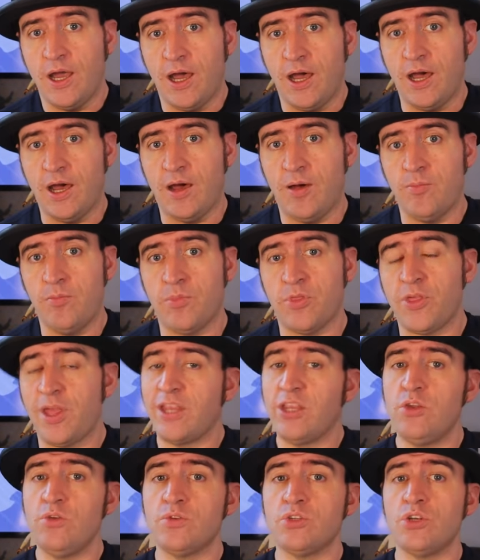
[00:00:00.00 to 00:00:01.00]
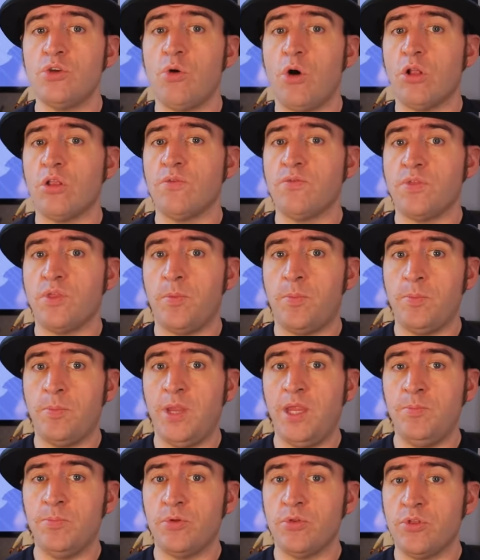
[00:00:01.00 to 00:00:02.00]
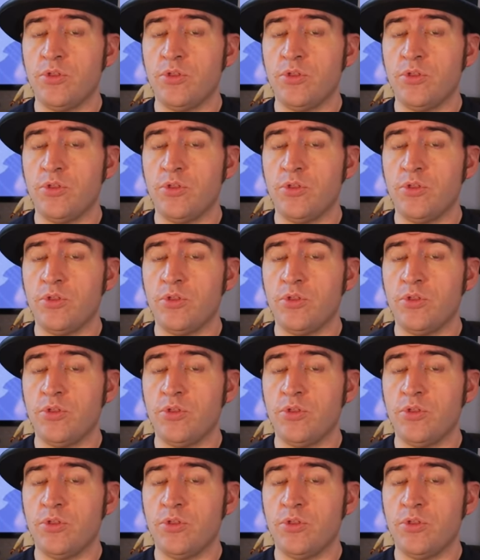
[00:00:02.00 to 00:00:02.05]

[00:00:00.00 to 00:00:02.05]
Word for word: Thank you to all of the people